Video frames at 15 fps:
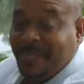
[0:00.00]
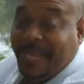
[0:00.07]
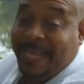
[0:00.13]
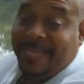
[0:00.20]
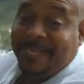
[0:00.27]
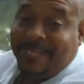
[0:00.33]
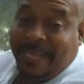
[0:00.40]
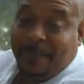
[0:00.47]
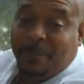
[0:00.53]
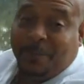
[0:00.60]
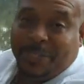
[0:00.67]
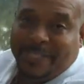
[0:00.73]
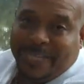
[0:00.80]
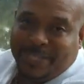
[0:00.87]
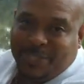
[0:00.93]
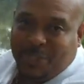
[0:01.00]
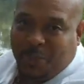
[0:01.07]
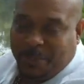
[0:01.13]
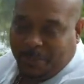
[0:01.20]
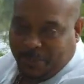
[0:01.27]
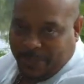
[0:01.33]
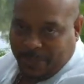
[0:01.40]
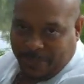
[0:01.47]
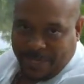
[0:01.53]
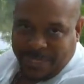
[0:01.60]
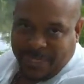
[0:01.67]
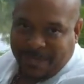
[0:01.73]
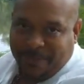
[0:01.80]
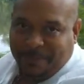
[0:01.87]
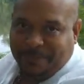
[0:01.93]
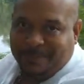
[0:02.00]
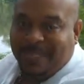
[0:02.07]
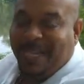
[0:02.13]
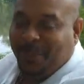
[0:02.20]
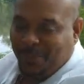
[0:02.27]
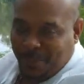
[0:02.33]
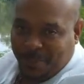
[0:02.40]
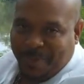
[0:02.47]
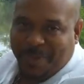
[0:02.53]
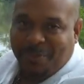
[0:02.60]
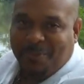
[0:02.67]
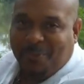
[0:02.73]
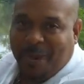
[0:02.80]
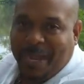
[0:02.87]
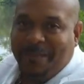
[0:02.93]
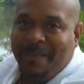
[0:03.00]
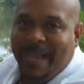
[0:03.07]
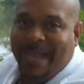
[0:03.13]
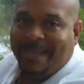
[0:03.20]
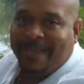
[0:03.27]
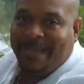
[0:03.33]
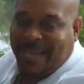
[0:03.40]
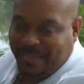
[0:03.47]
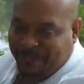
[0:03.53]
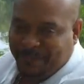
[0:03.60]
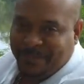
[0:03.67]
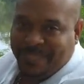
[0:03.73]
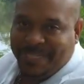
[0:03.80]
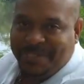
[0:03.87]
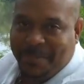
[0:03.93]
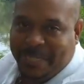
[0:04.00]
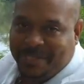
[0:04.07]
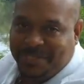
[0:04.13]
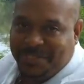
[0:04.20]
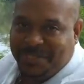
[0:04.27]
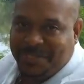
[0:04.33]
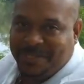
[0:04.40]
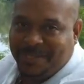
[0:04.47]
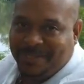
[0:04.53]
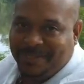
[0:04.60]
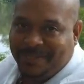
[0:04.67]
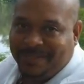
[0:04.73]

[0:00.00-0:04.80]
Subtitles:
And I'm going to take a short break right here, and we'll be right back after these messages.